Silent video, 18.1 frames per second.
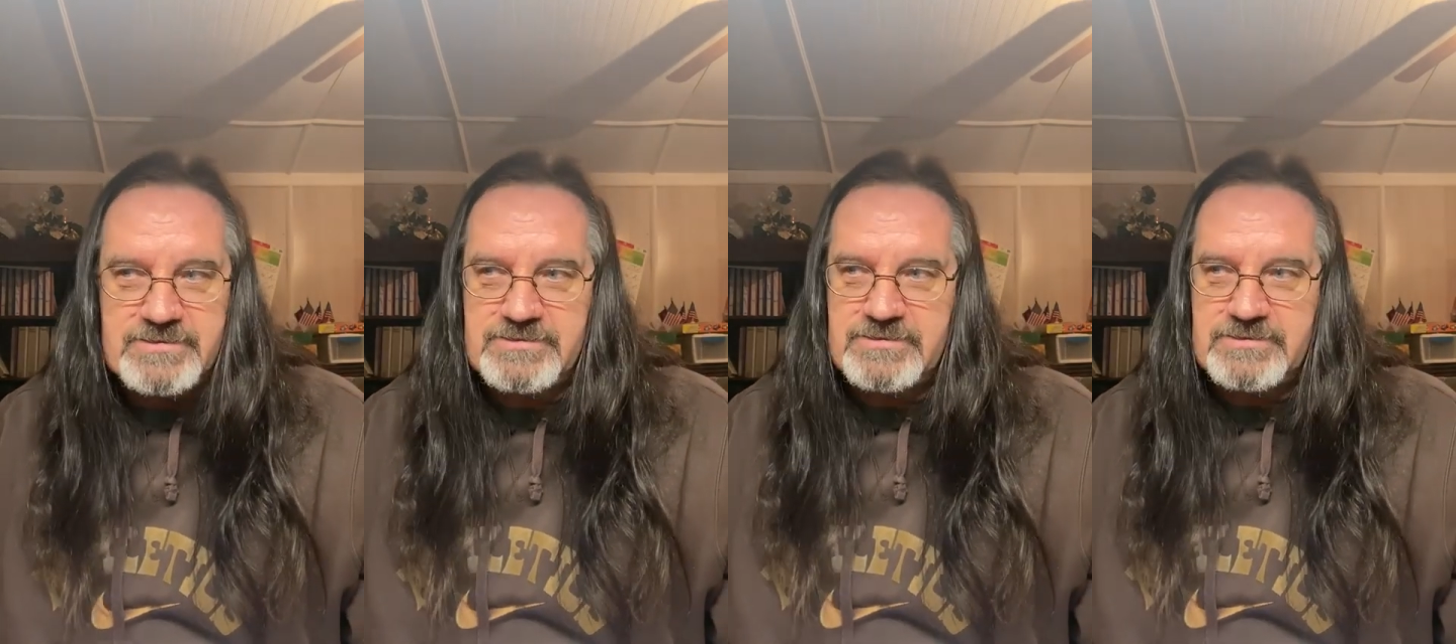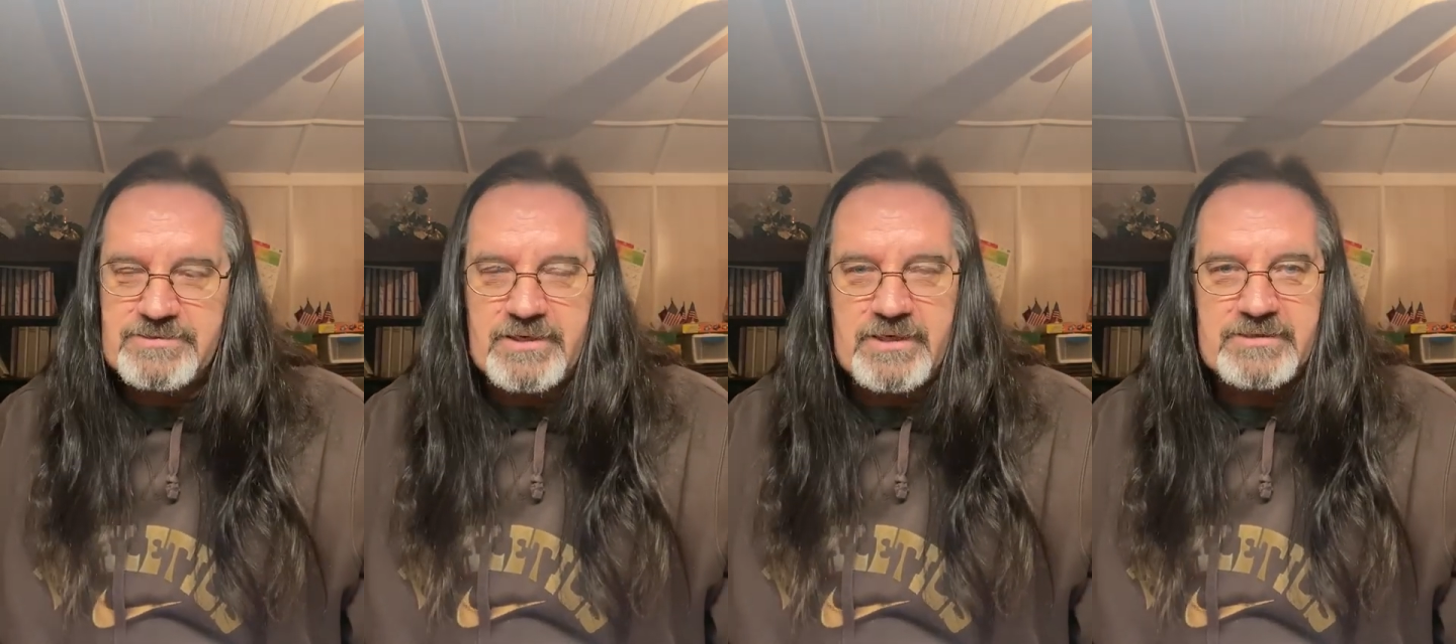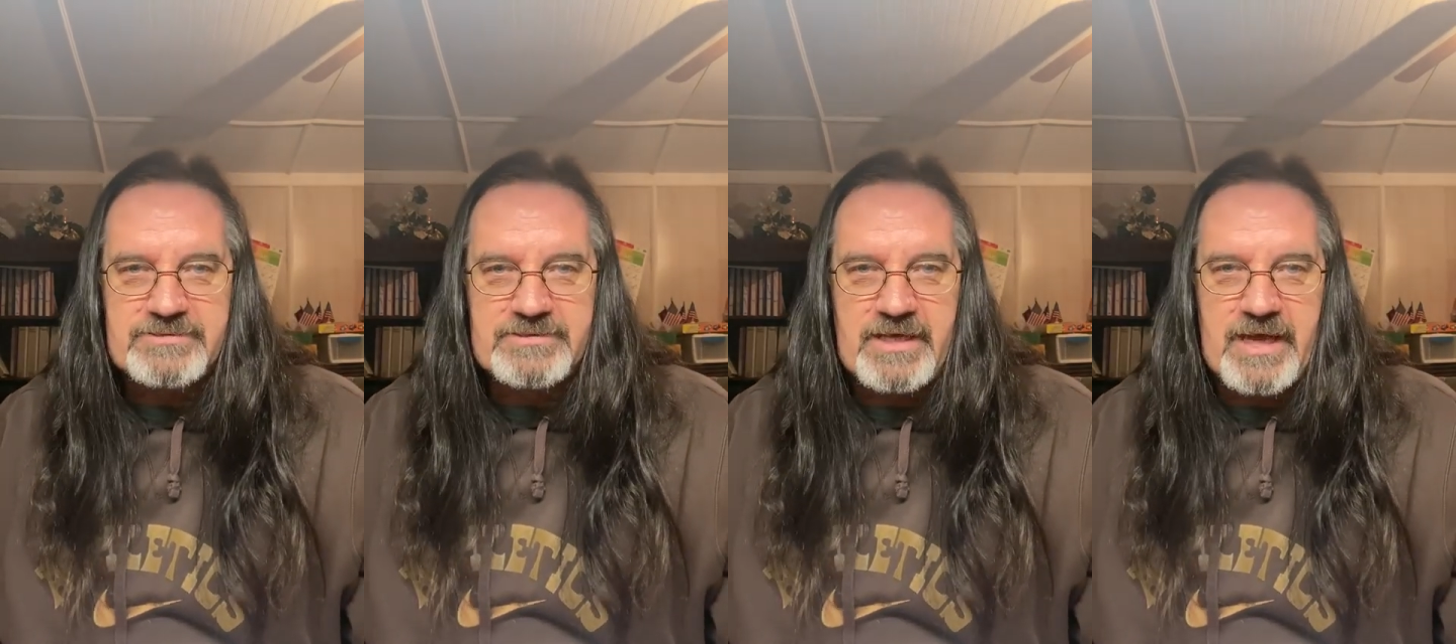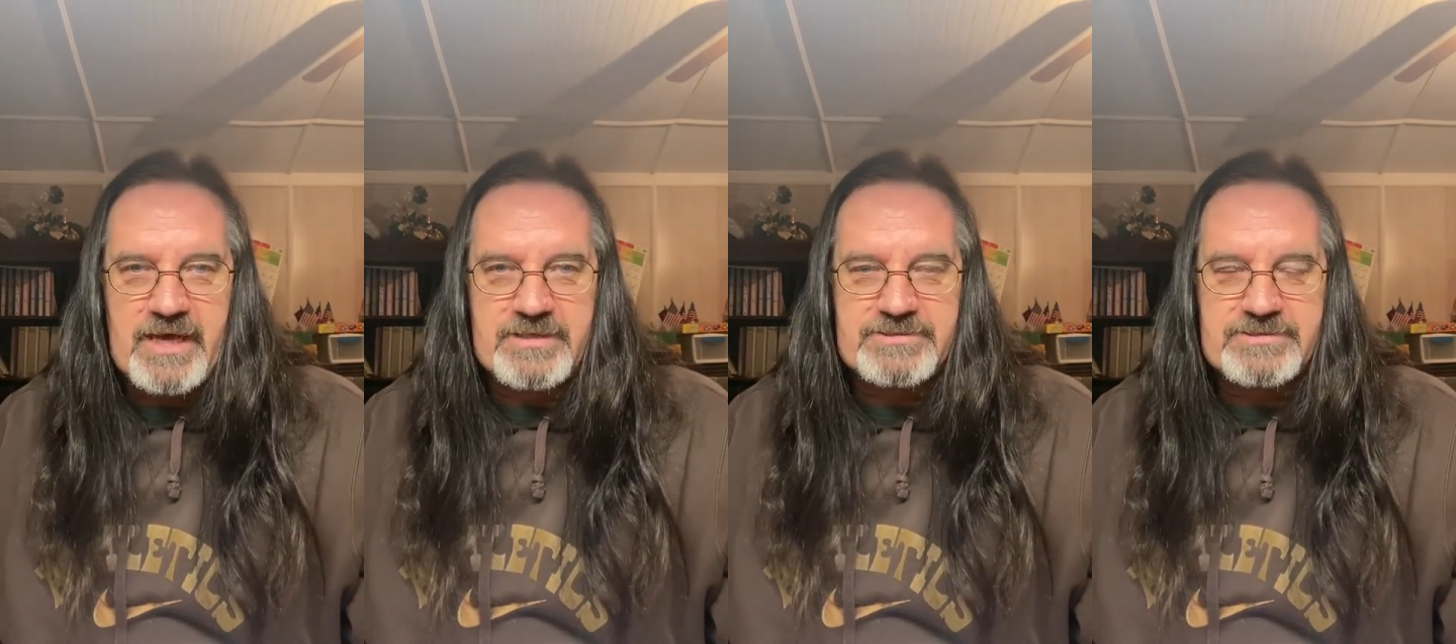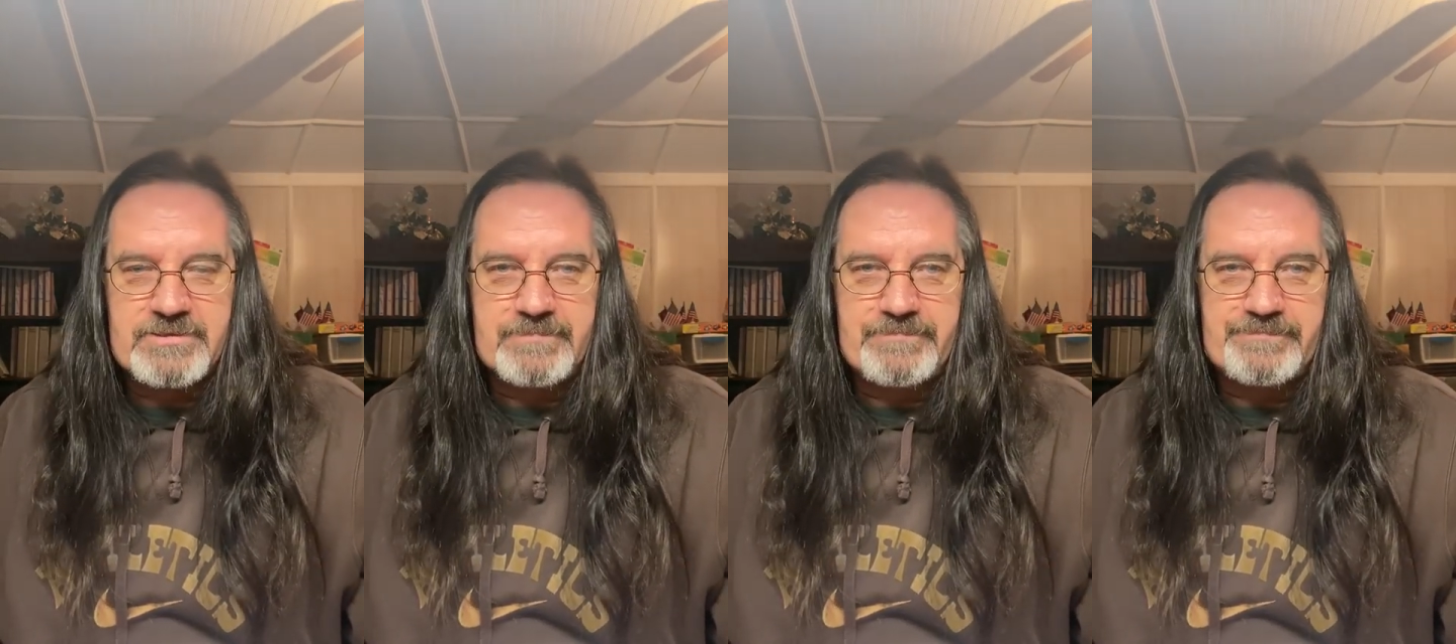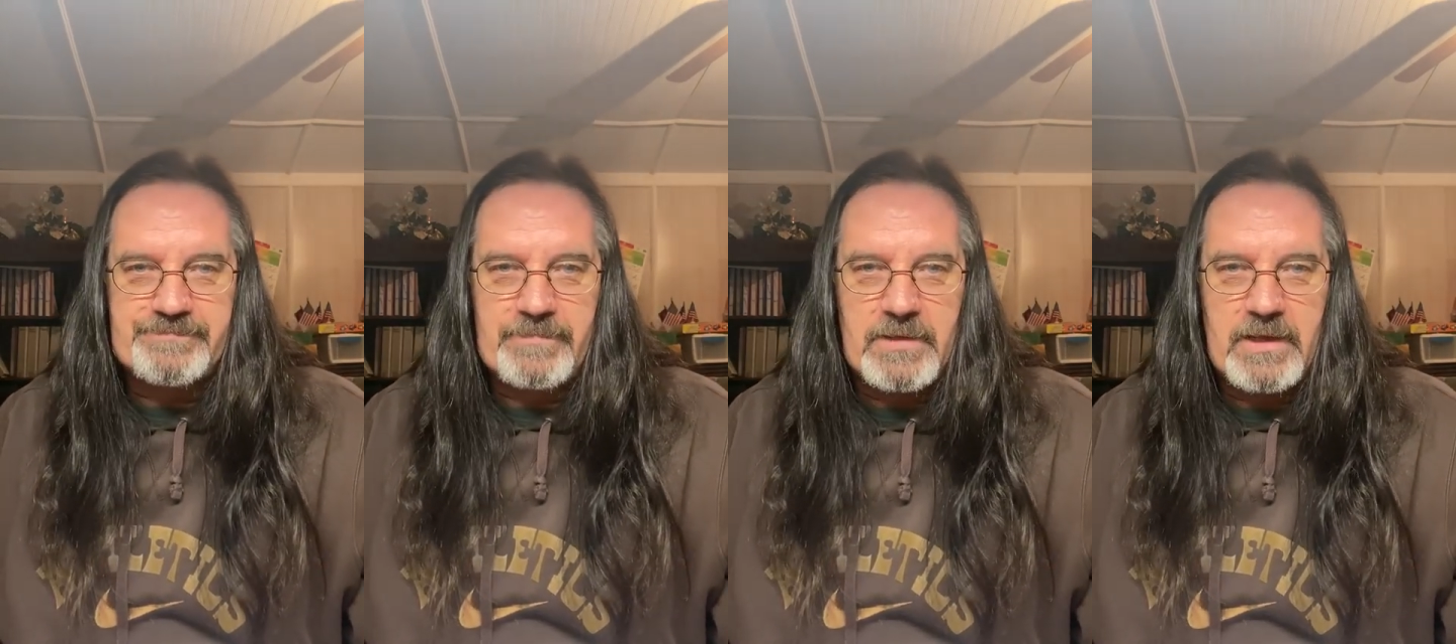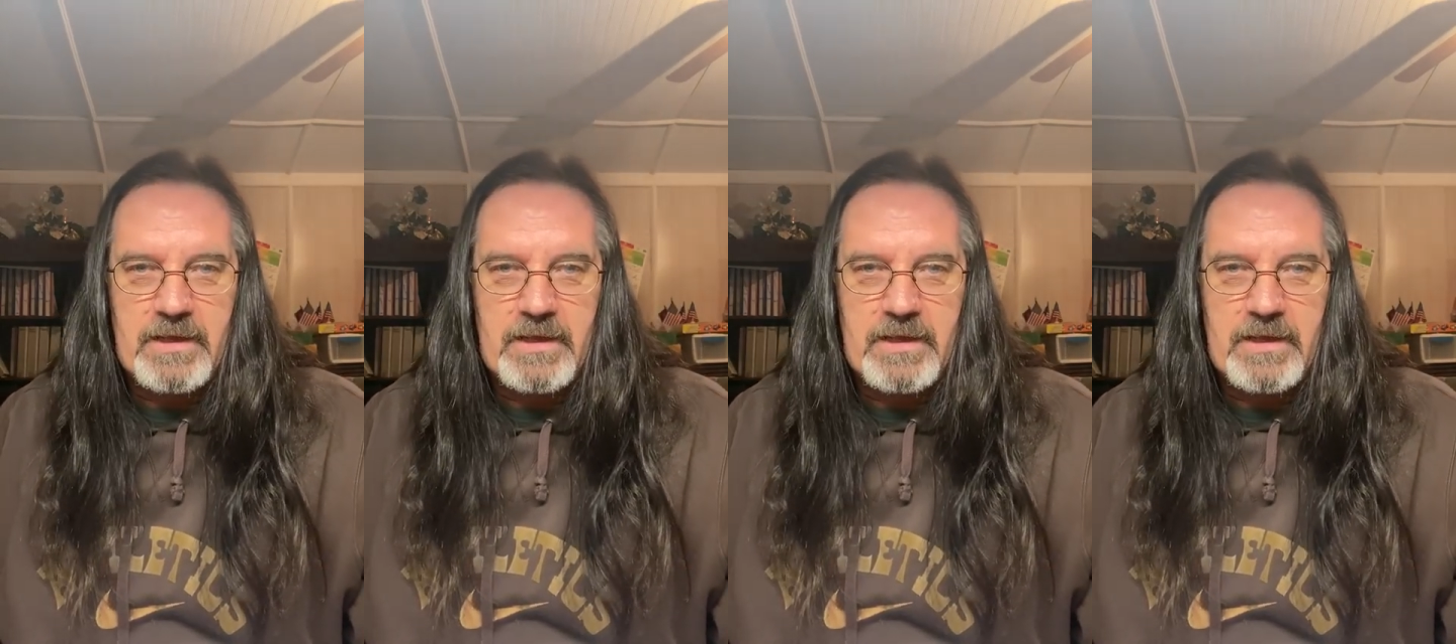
is a trust action.